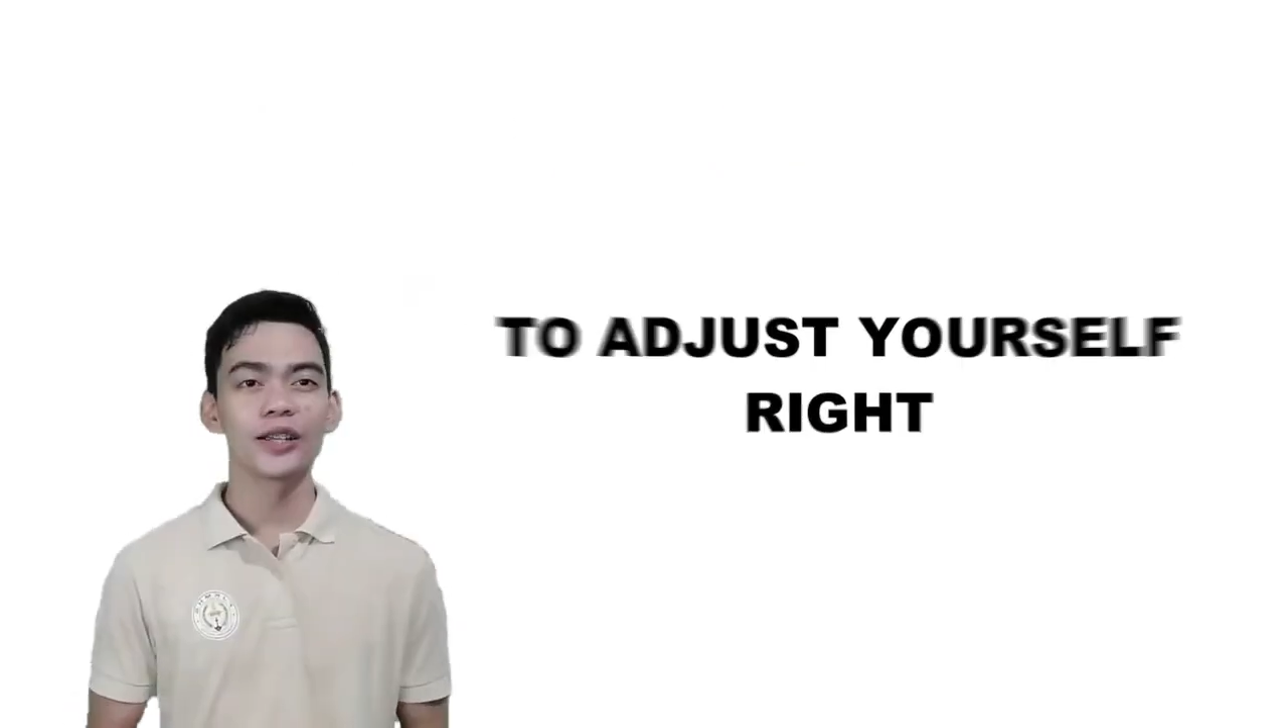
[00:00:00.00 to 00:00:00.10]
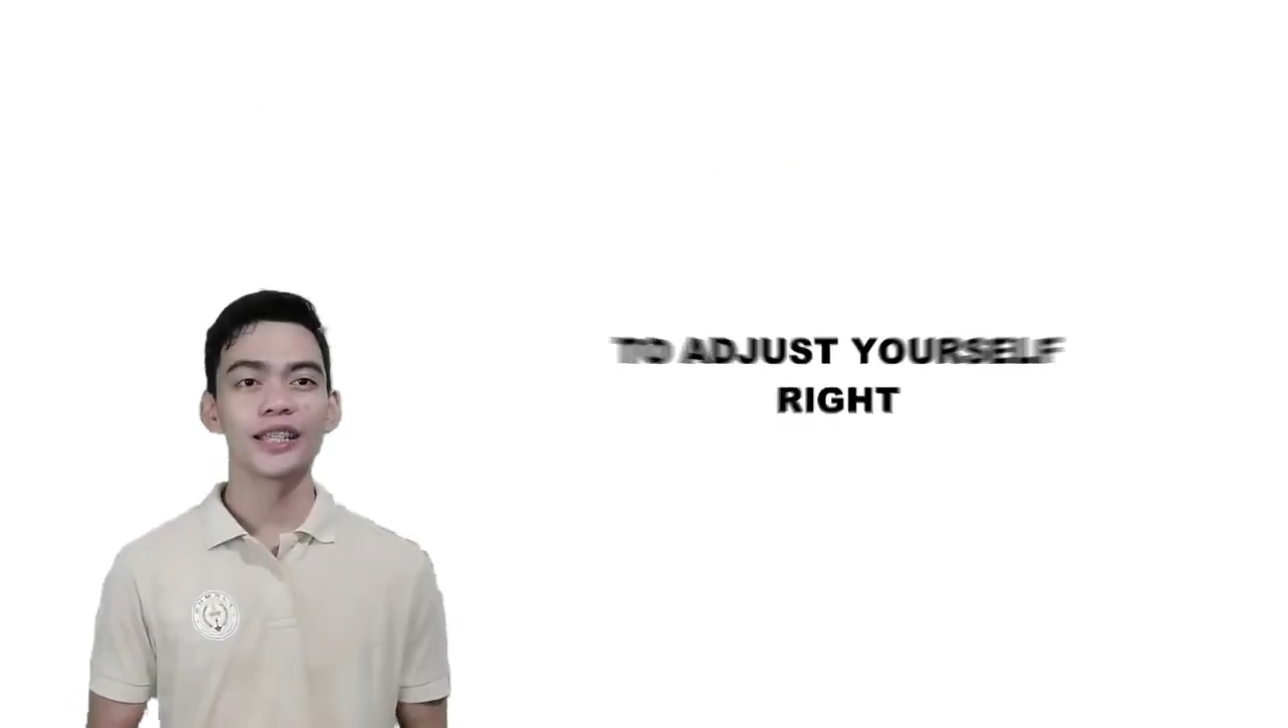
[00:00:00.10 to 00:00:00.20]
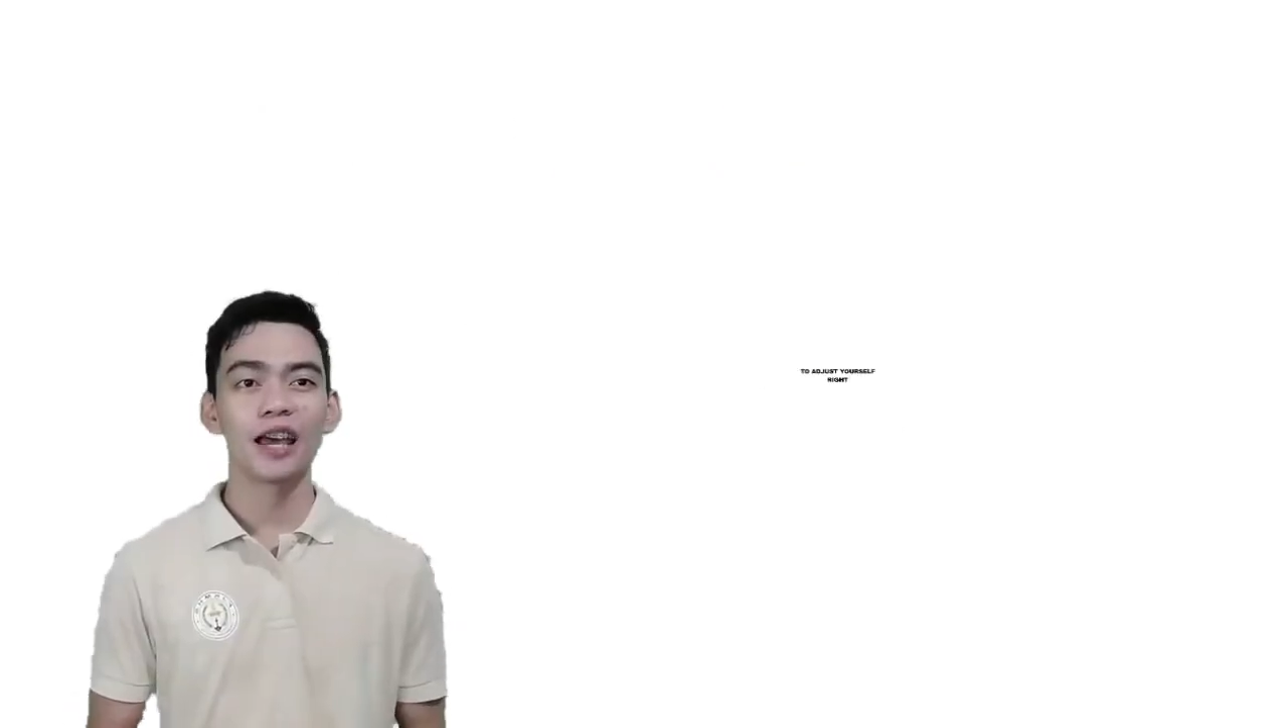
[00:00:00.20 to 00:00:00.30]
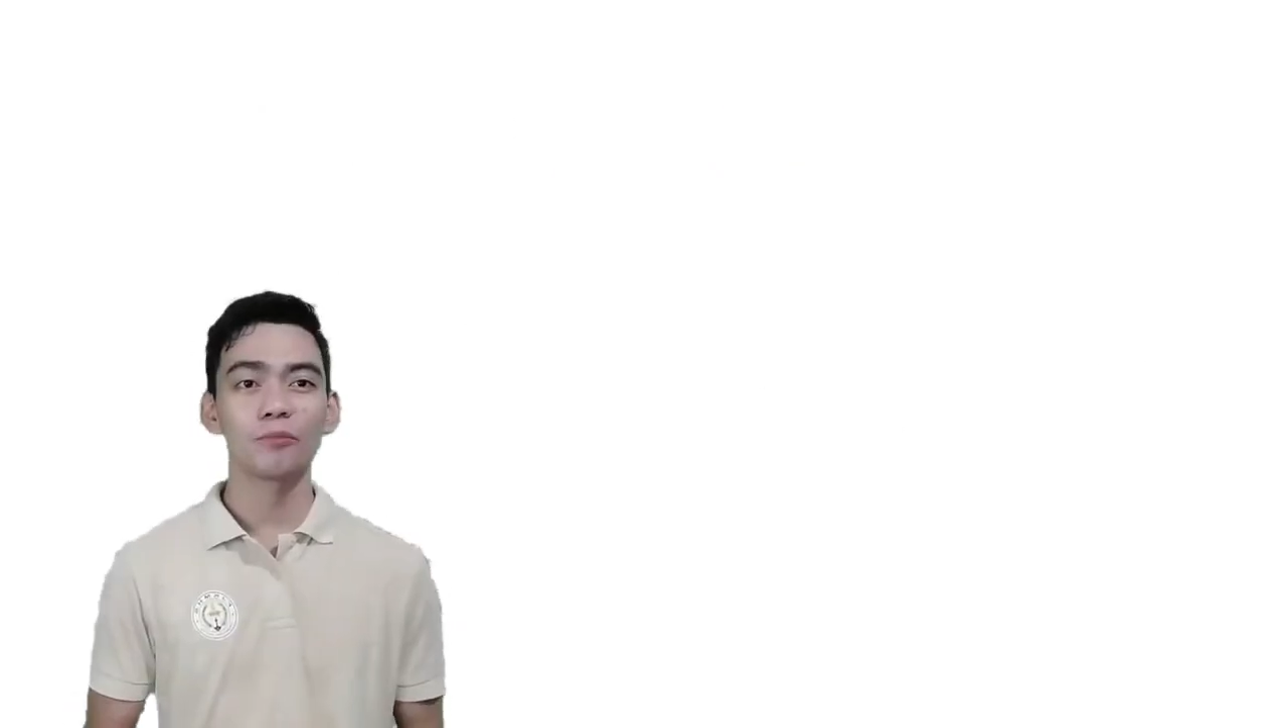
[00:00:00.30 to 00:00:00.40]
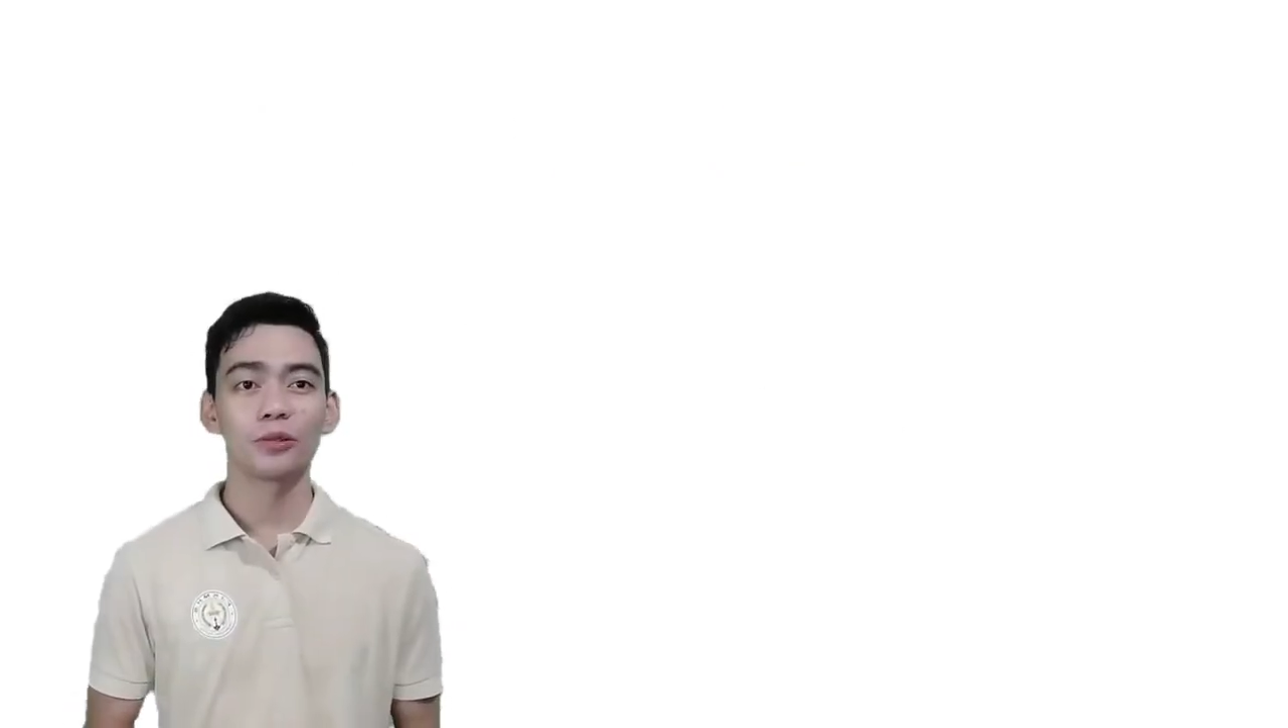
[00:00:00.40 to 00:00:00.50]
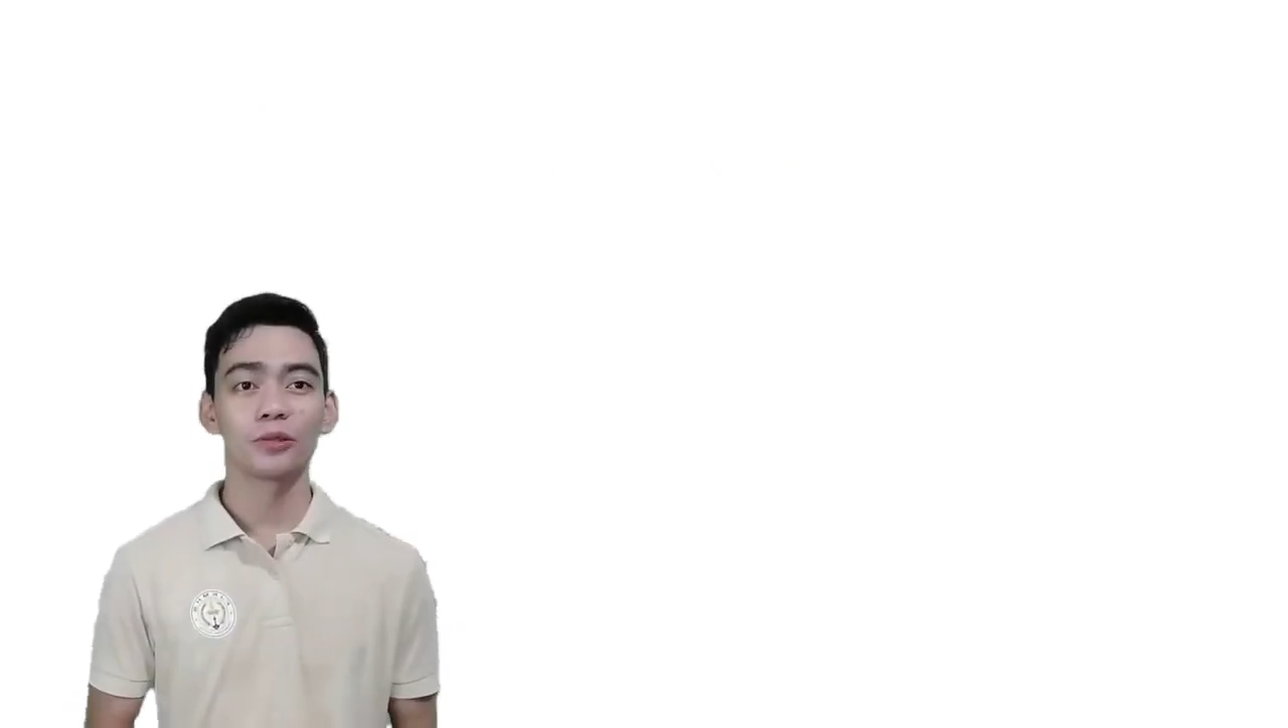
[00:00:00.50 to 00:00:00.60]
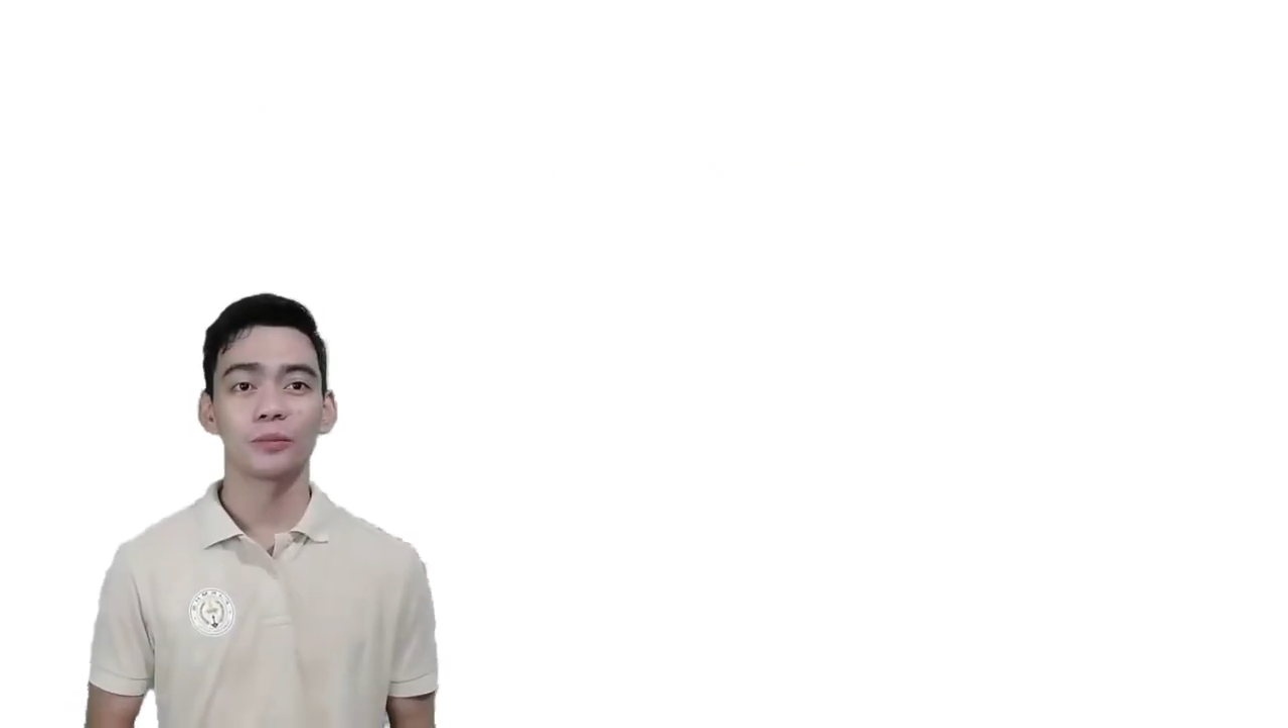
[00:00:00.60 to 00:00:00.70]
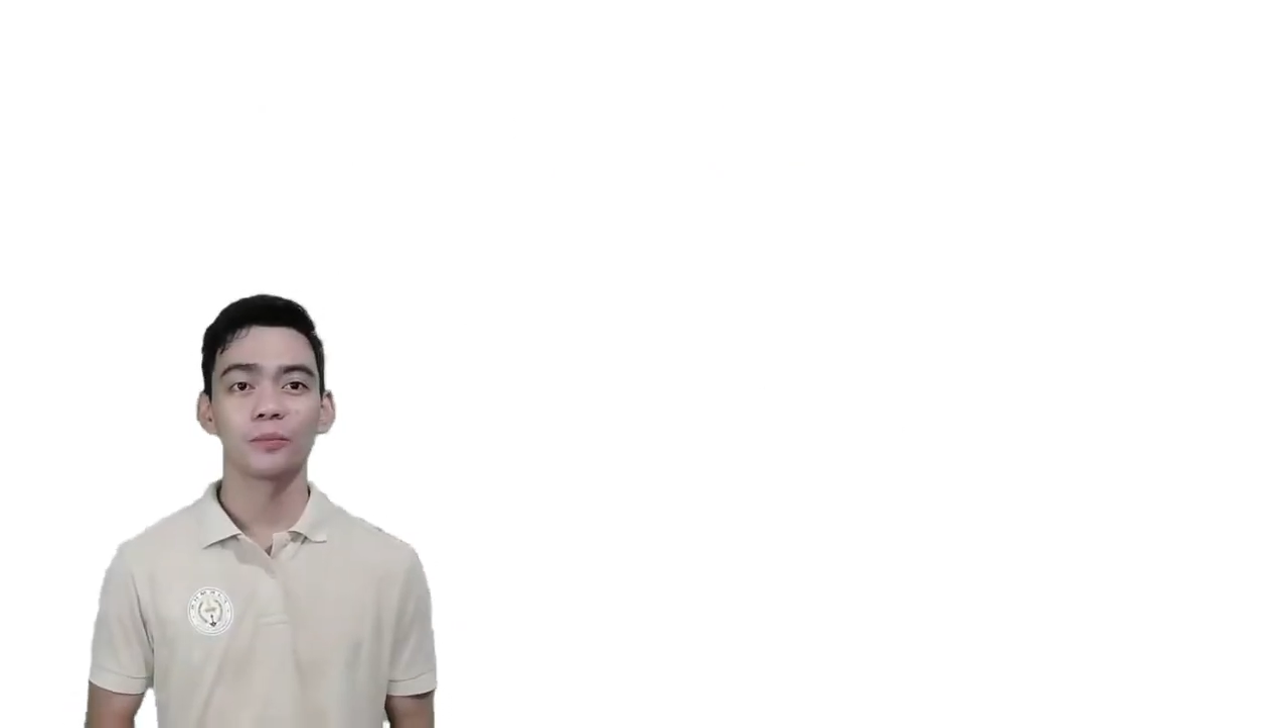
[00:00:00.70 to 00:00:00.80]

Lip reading: example,